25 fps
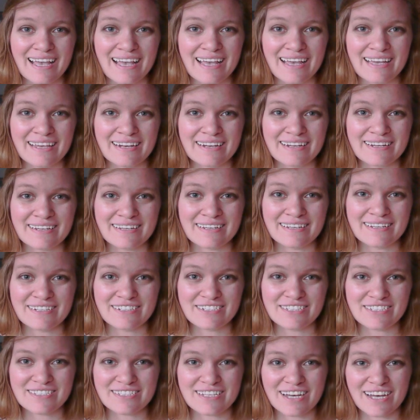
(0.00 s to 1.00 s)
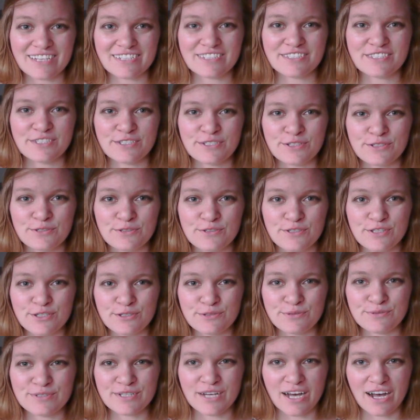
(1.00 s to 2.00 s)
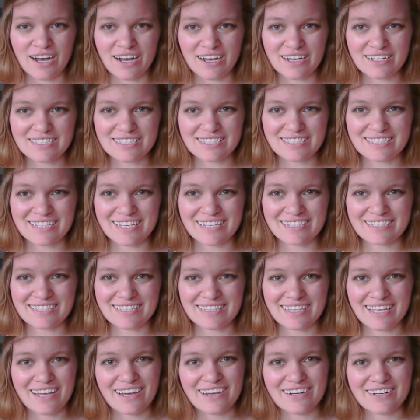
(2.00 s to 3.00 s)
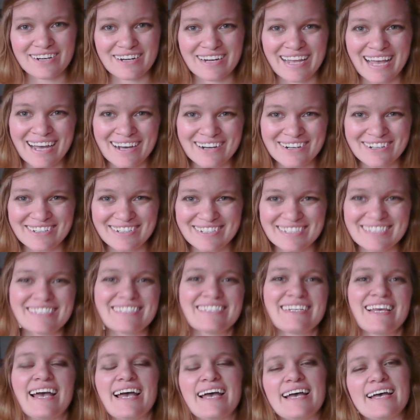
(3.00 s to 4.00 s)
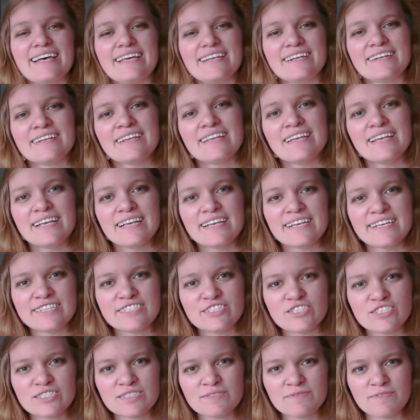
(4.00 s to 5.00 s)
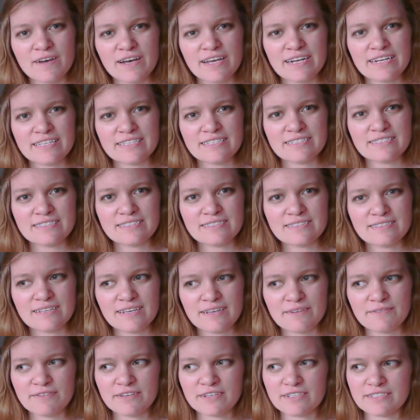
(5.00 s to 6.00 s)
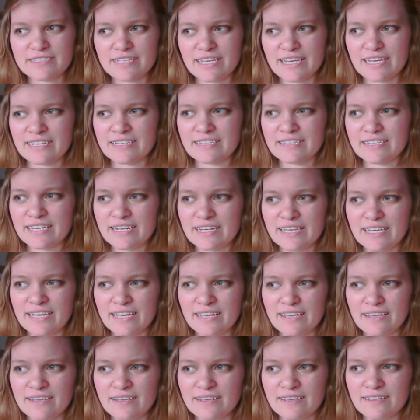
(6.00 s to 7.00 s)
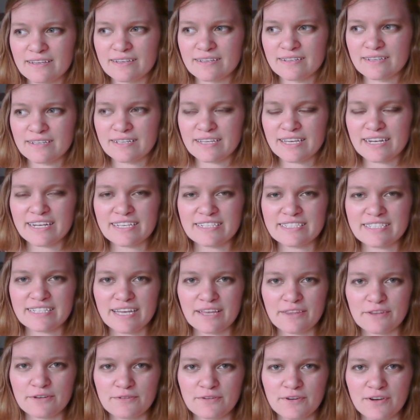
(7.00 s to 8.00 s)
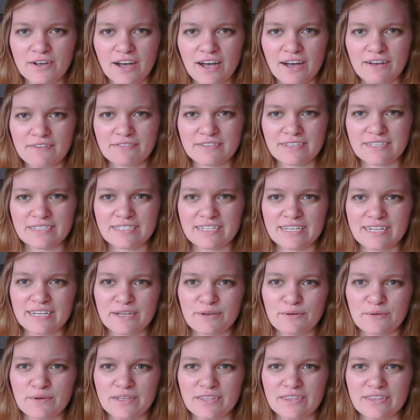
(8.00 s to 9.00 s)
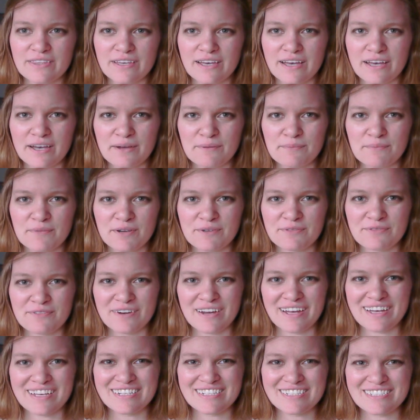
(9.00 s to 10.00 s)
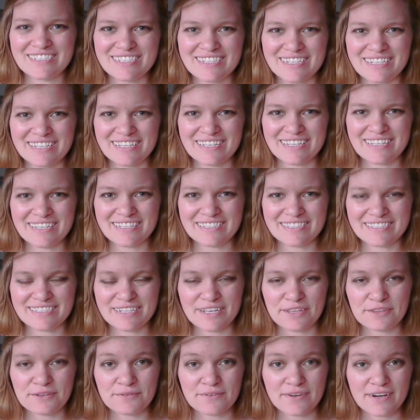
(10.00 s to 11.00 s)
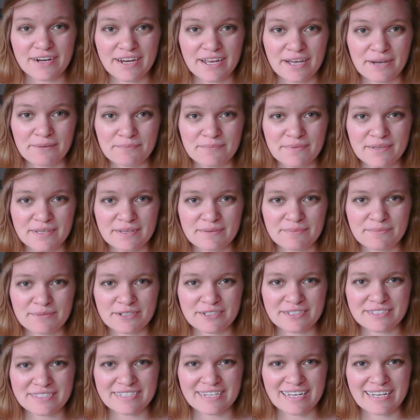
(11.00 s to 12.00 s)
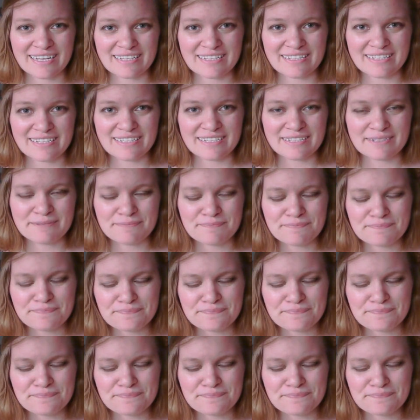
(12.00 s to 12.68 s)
and she's got 2 cute dogs that tend to lay on her couch, and it's just fun. It feels like knitting, getting together for coffee and knitting with a friend. She is another very upbeat personality.